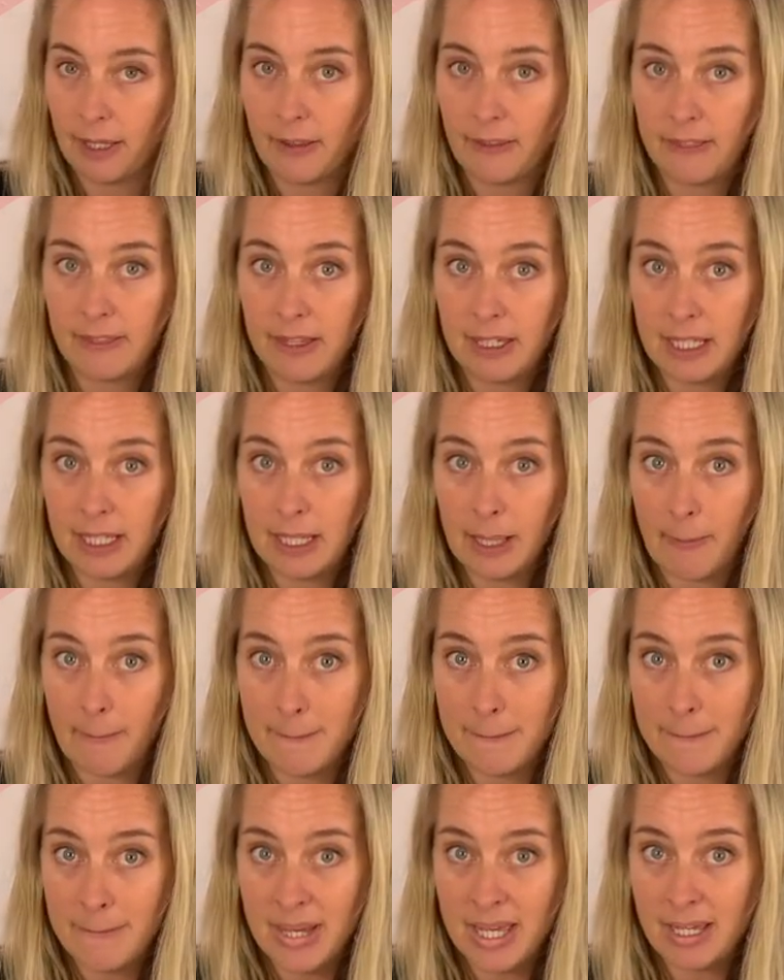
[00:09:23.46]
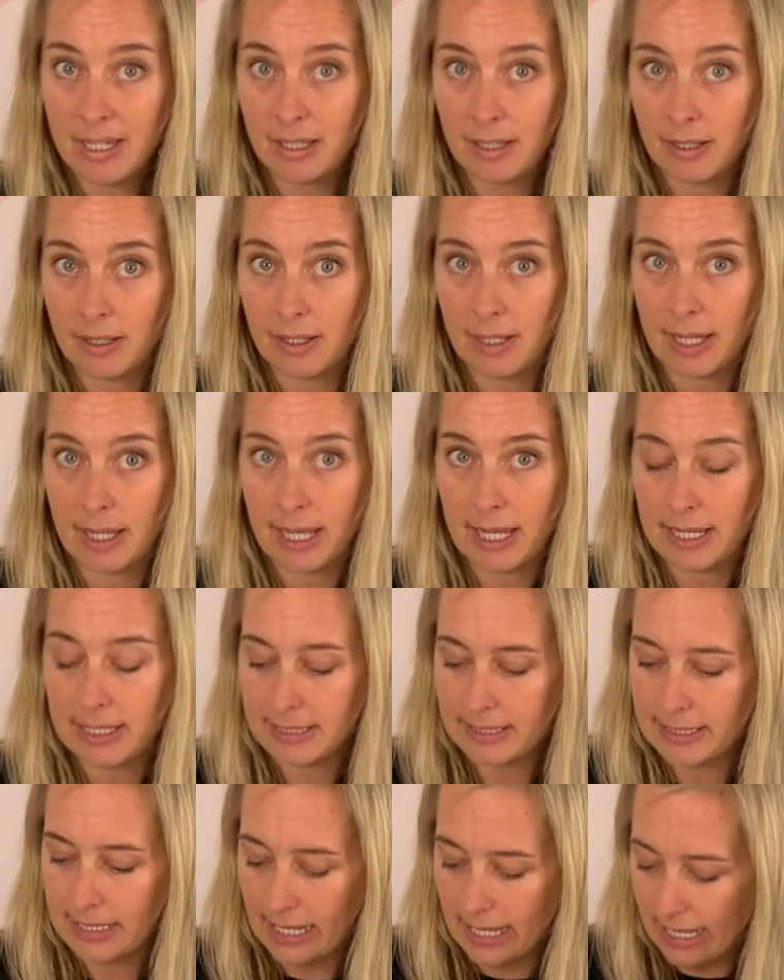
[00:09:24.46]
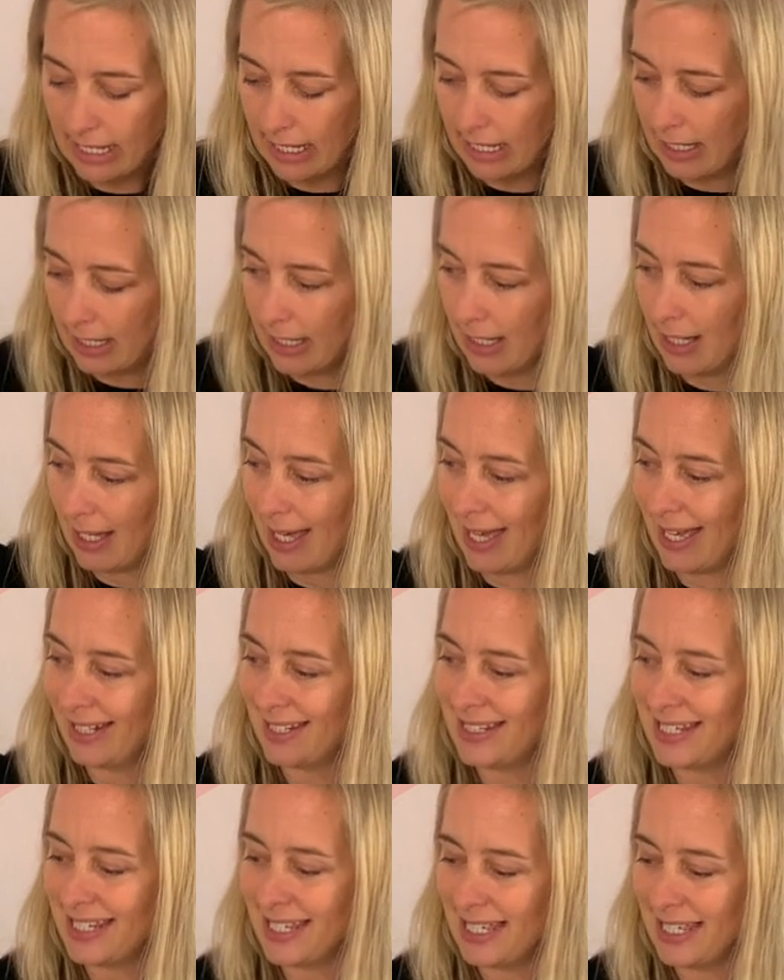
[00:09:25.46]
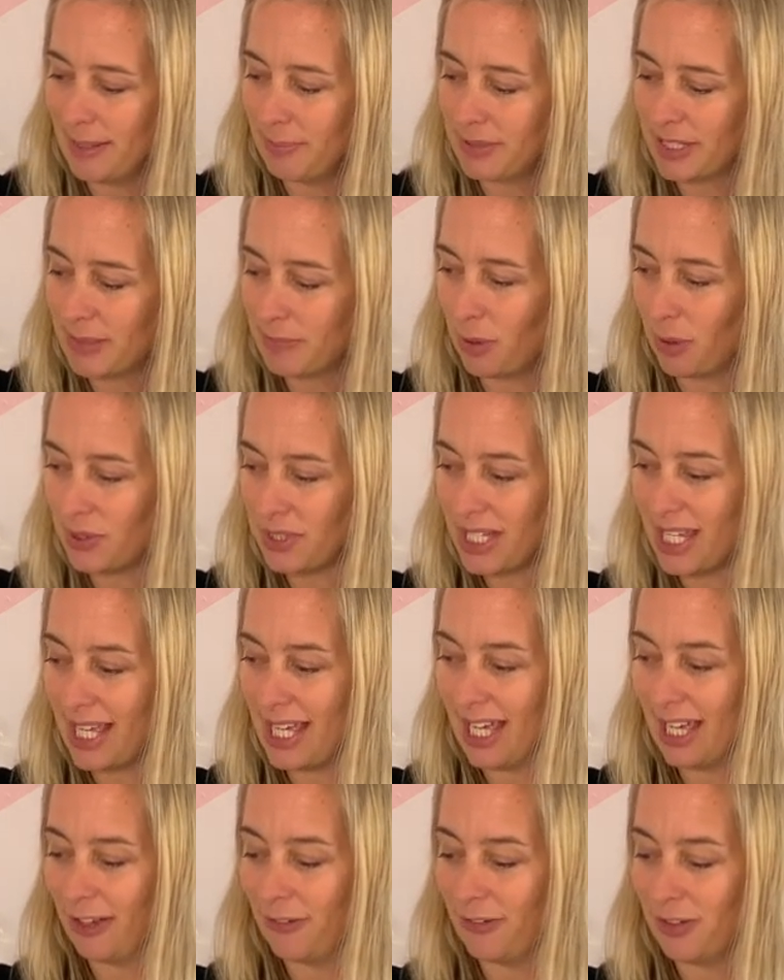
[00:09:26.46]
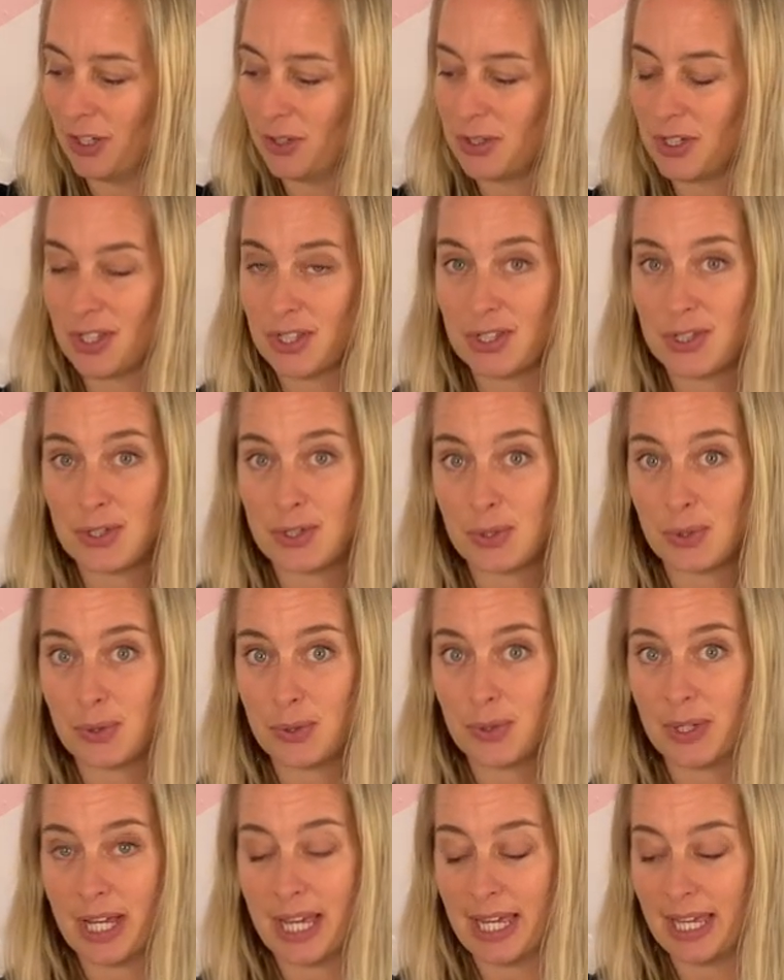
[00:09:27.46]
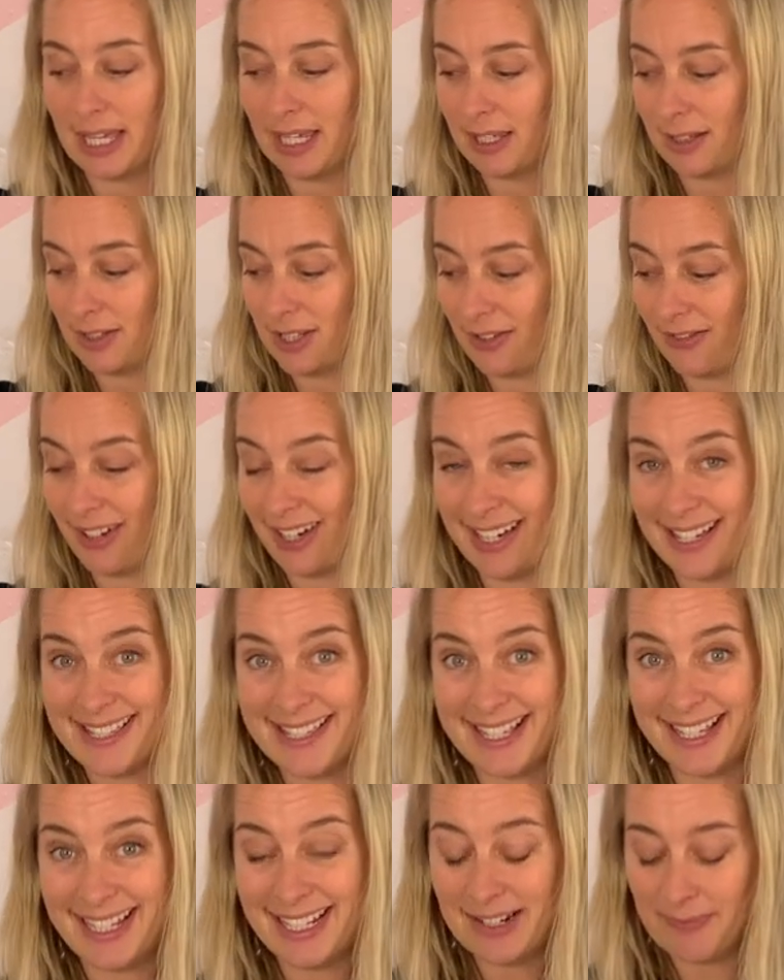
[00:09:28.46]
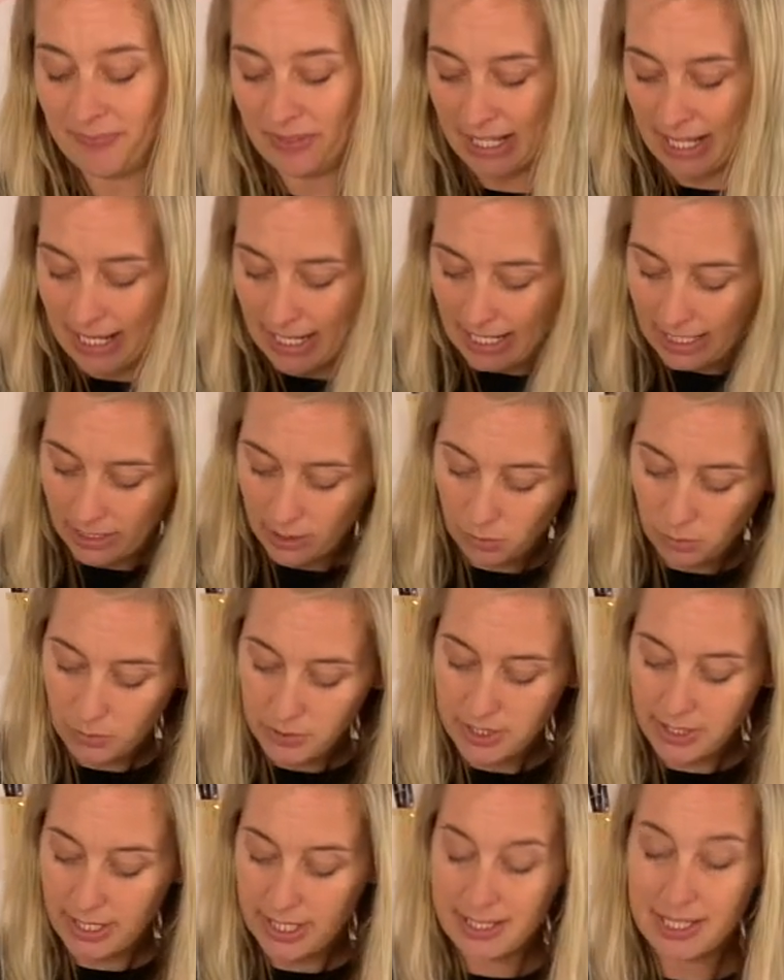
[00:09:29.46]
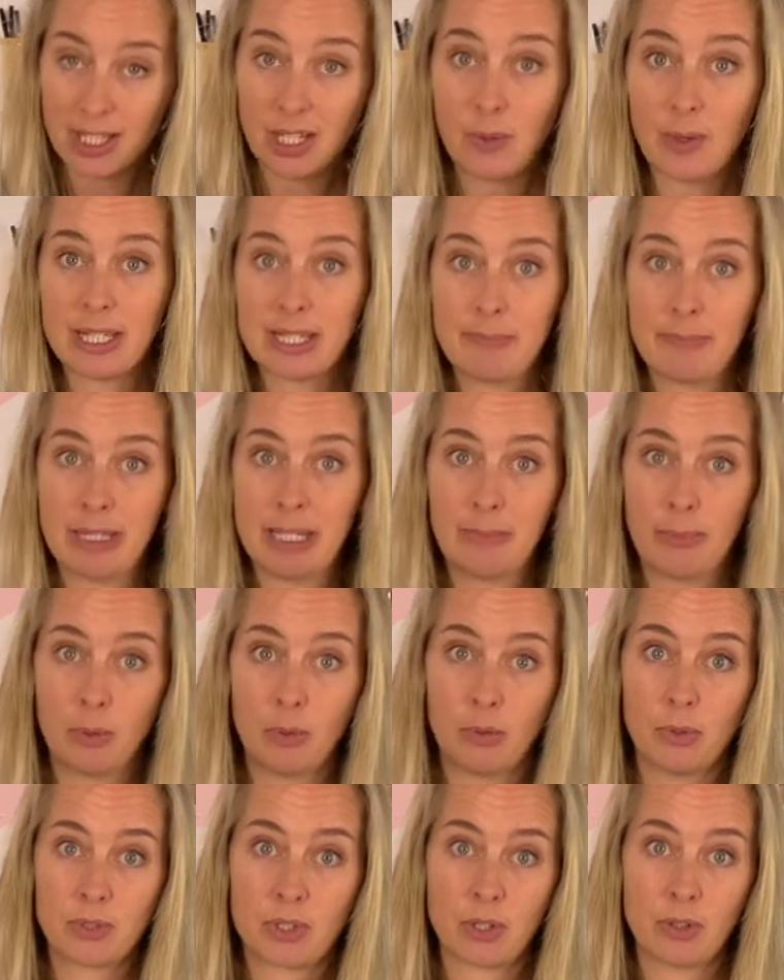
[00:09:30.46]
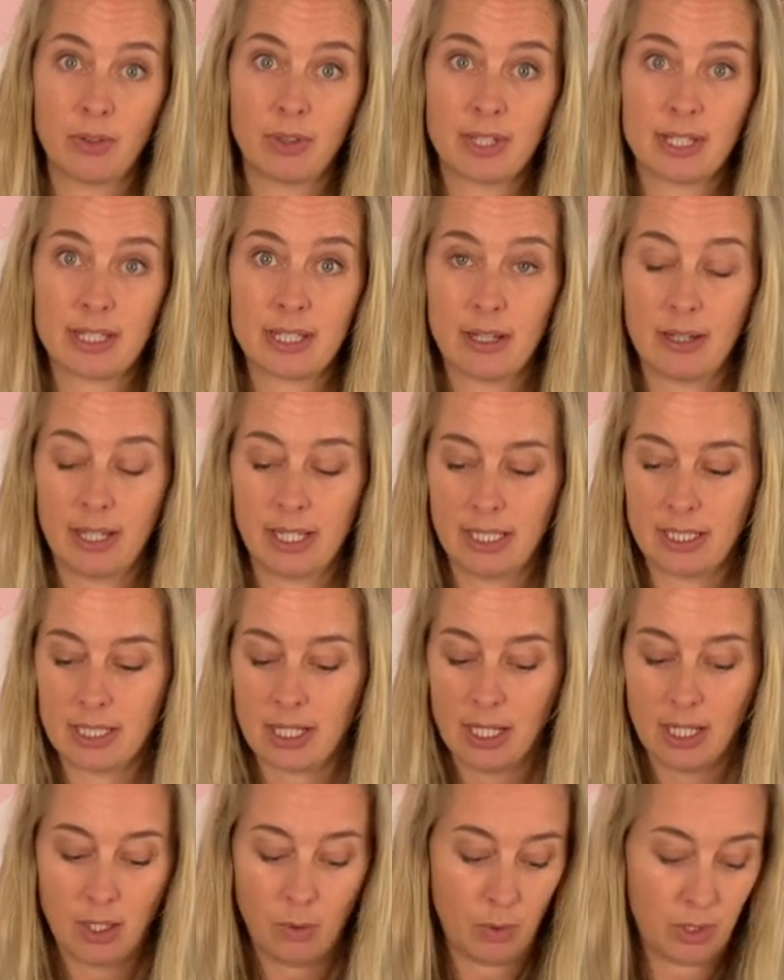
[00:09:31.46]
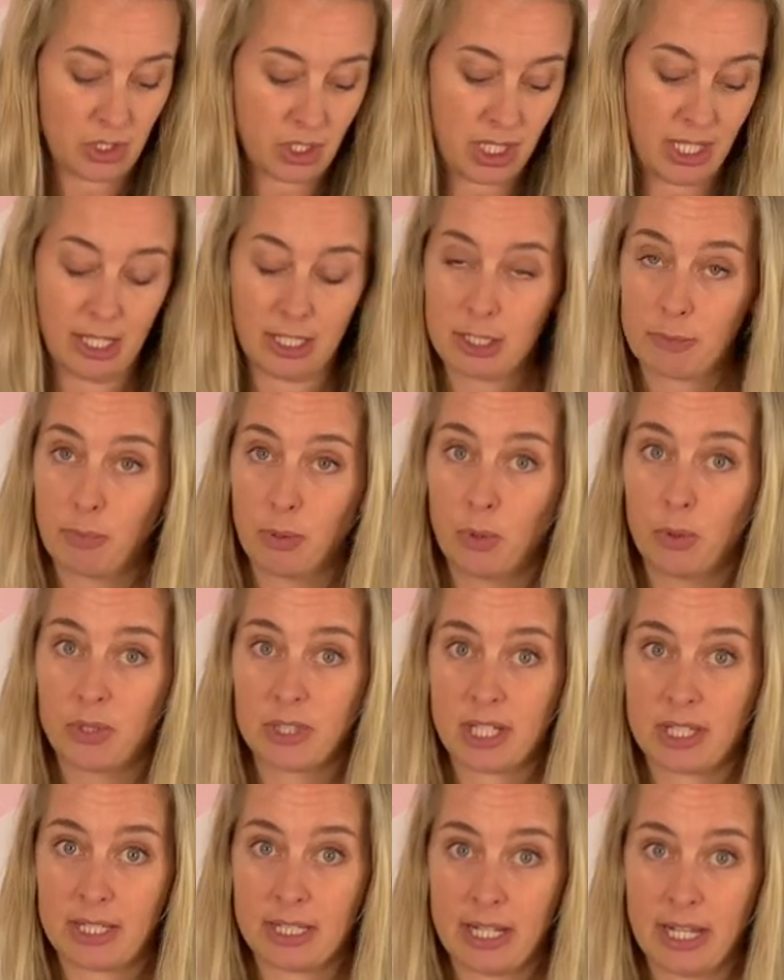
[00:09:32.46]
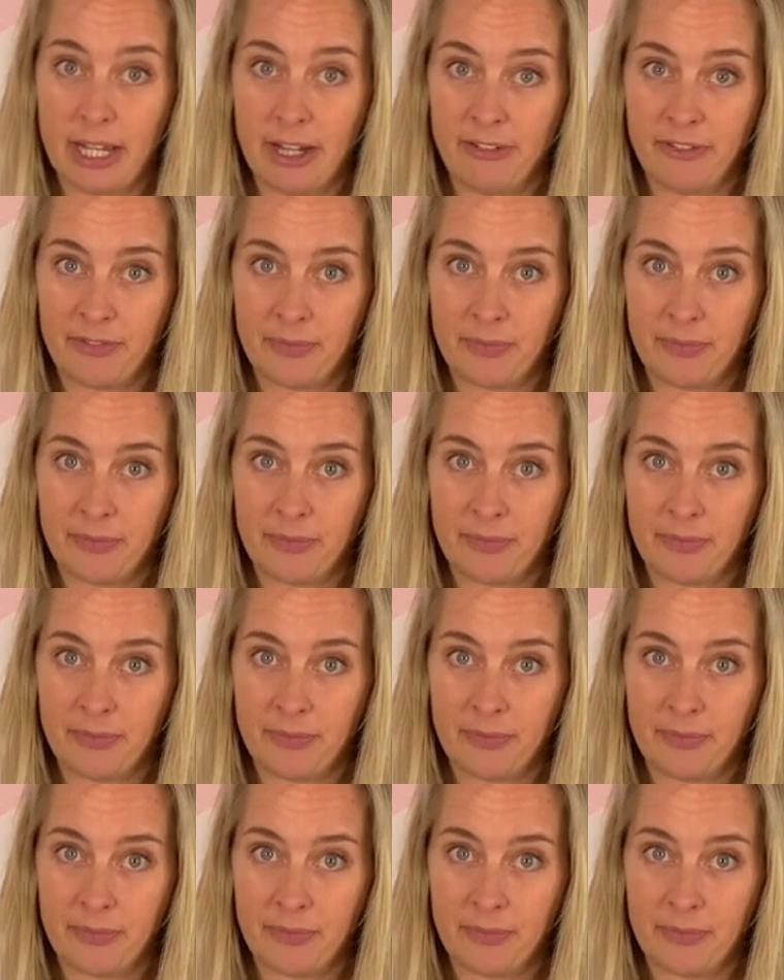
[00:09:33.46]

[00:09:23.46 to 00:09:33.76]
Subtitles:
The Maker has a handy spot here for you to store a device in, and it also has a USB port on the side, which the Explorer doesn't have.